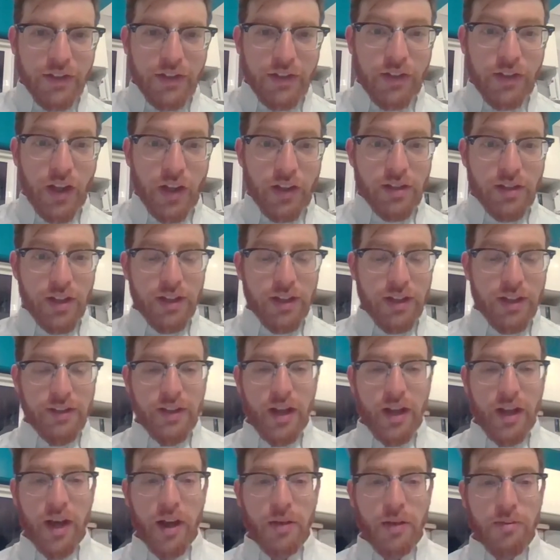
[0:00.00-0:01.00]
So
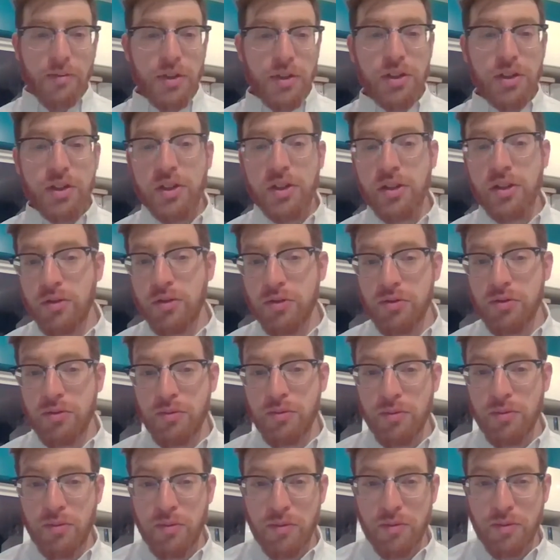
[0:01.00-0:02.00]
you should
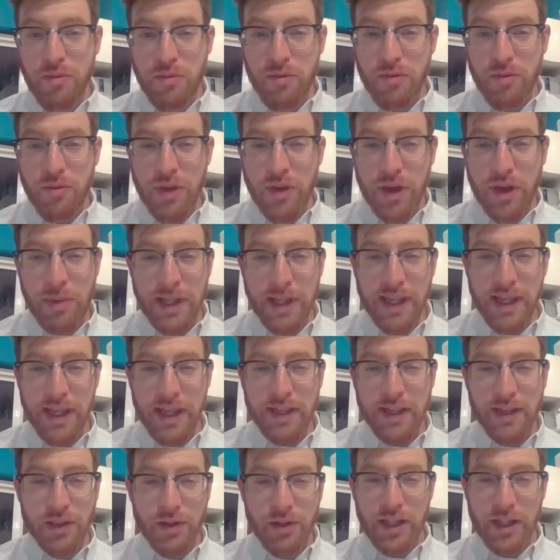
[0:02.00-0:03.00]
all, the
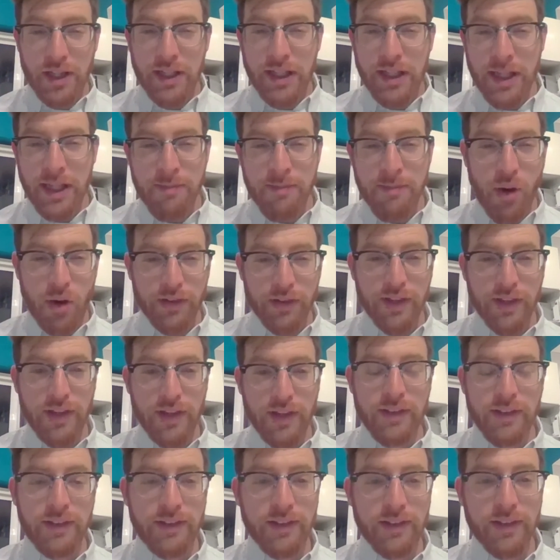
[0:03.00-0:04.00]
pinging into your
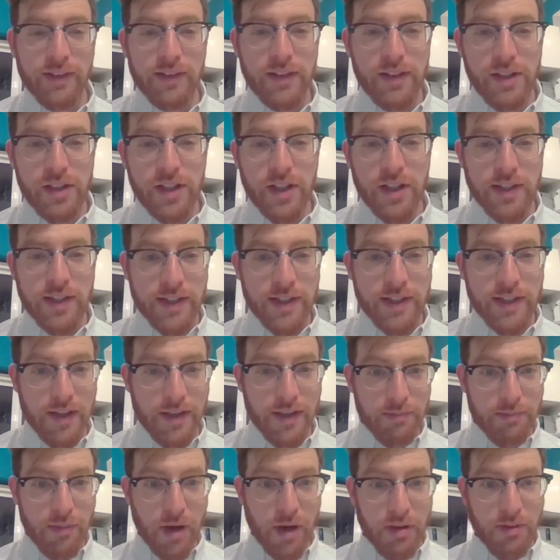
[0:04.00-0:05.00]
inboxes just at
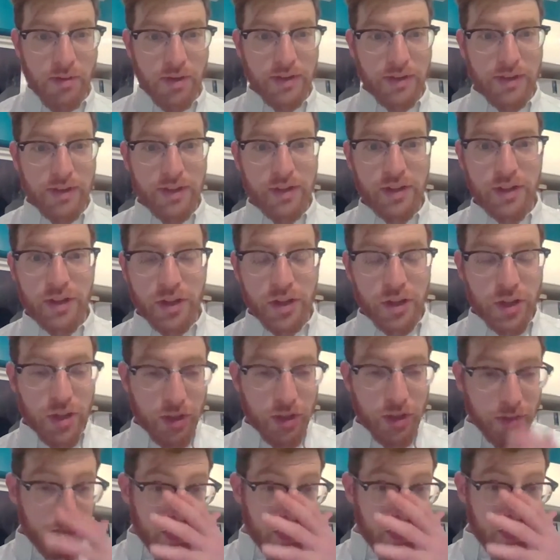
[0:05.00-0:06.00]
this moment
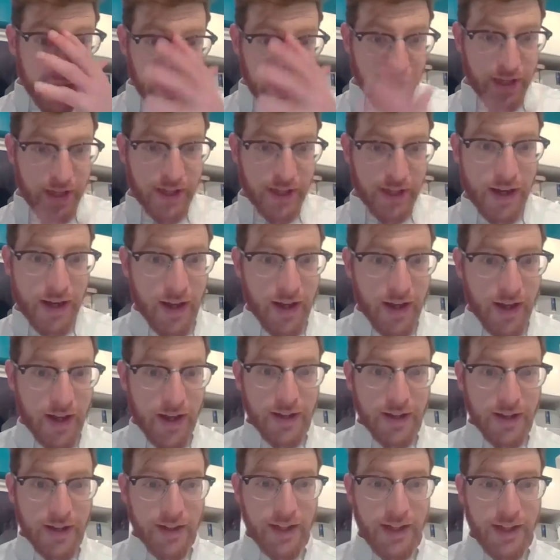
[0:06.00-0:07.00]
should be an
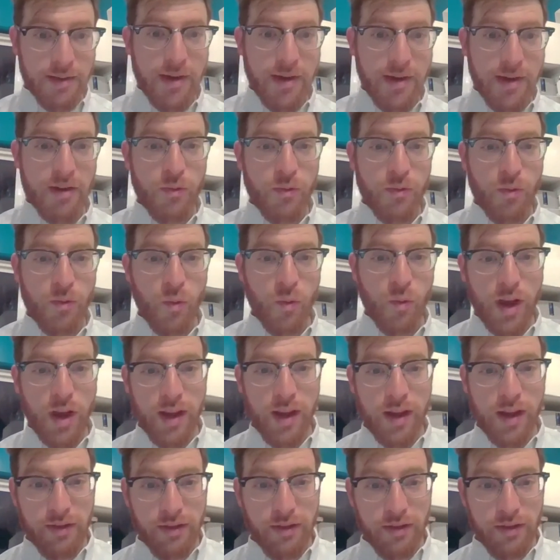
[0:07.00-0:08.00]
email
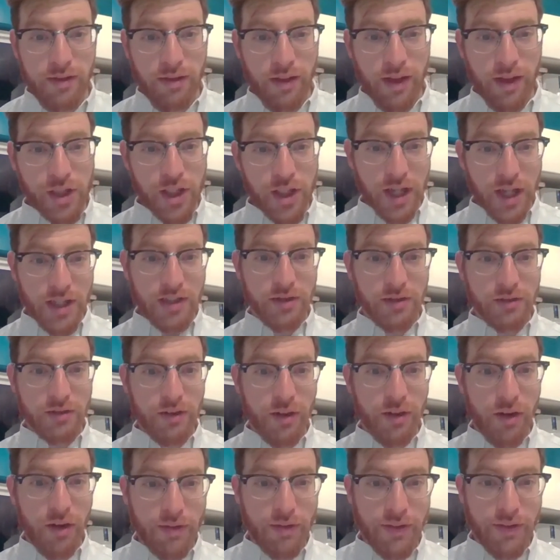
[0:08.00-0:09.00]
with a
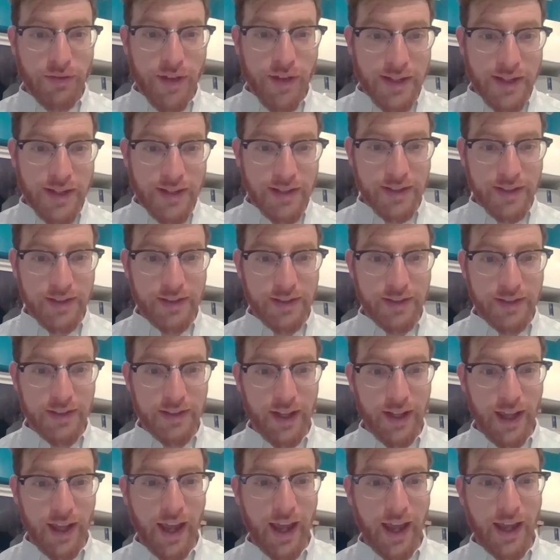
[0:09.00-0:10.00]
schedule of events
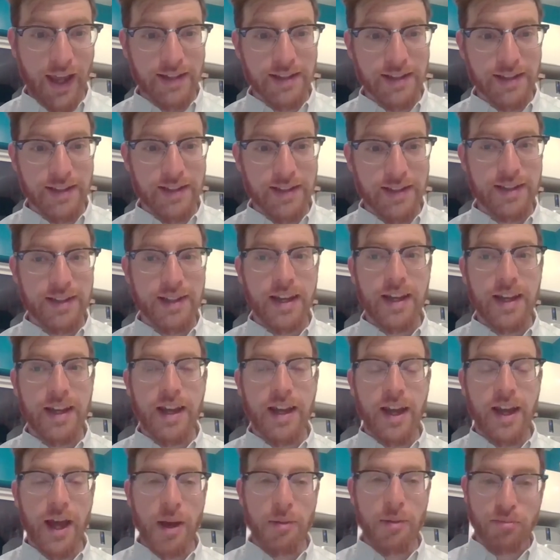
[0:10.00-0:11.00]
and
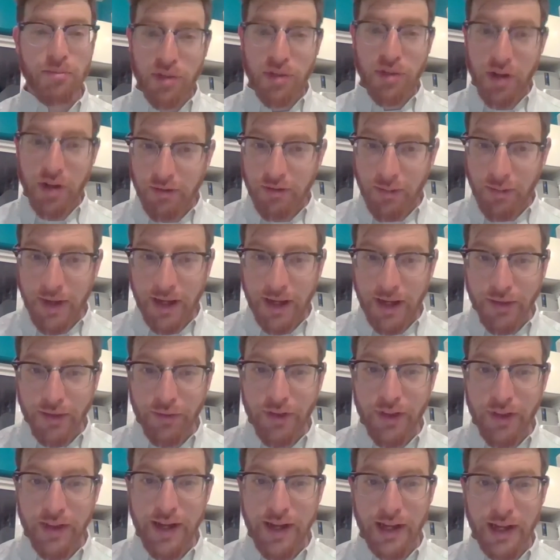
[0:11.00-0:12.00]

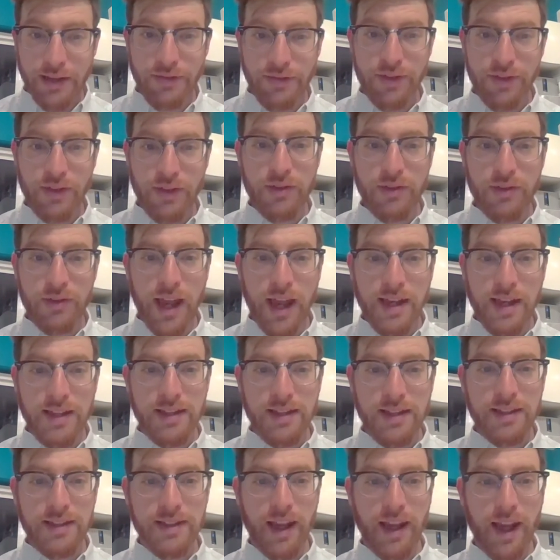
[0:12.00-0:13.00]
programming for the next few
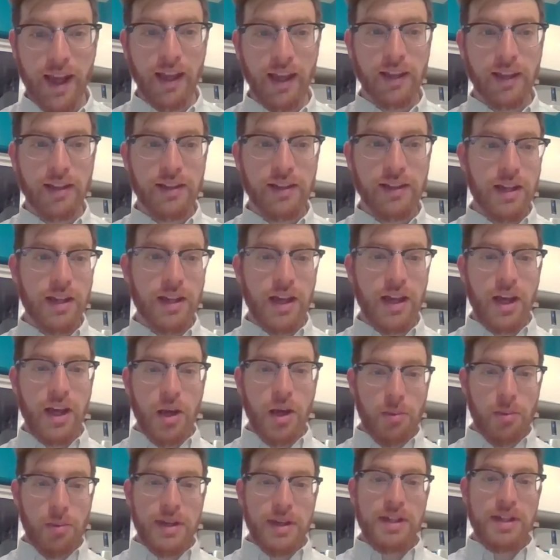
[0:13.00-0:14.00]
days, and
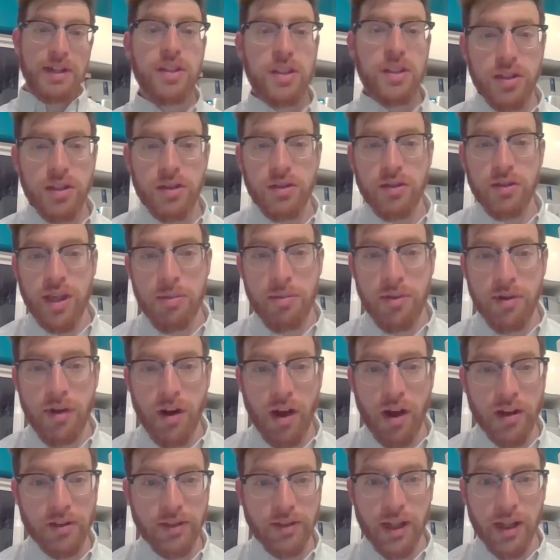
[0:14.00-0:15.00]
please do keep
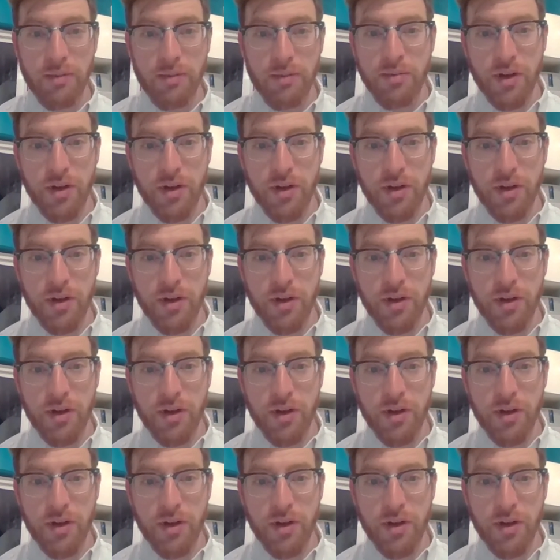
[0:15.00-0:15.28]
an eye on your